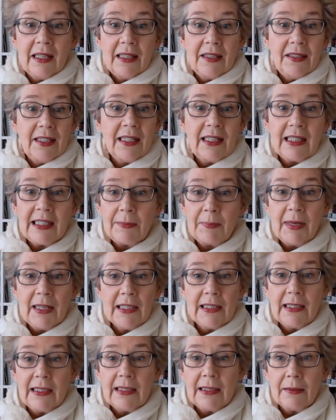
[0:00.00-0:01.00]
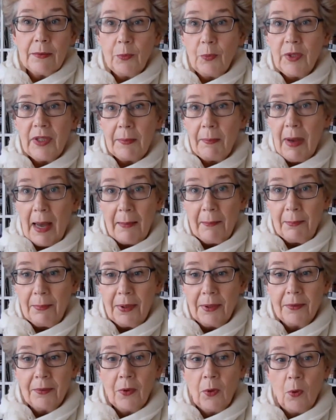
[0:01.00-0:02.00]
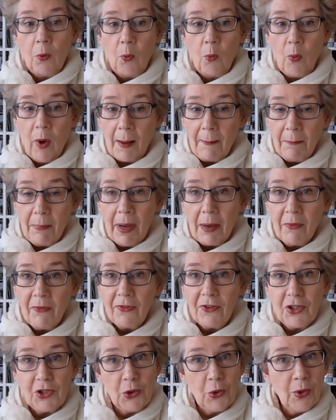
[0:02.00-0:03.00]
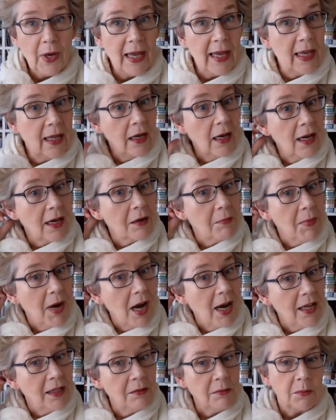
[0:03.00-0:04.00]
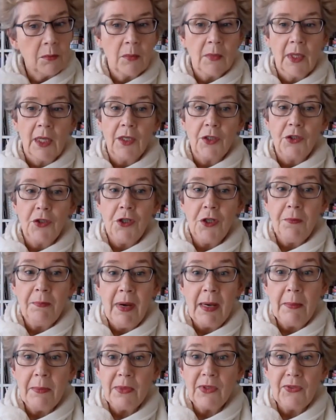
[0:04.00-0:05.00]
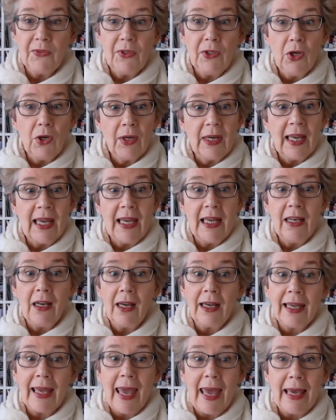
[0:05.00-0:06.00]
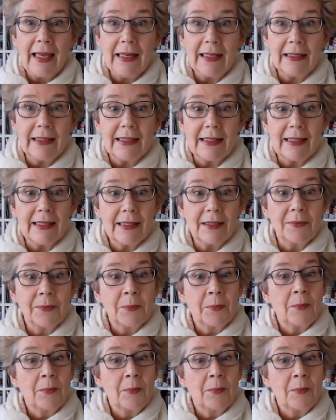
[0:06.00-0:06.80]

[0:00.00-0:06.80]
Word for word: they're dispensed with a pump one pump for short hair like mine, two pumps for long hair like Hannah's.